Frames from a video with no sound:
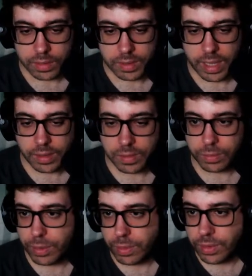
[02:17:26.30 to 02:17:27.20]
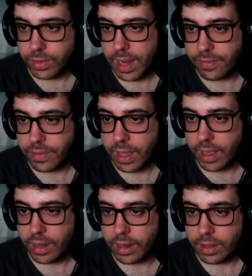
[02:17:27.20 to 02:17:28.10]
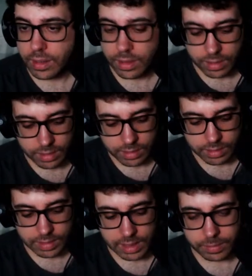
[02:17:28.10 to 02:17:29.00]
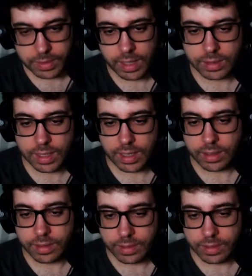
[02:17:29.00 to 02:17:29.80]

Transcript: sense, which we don't have yet, times delta.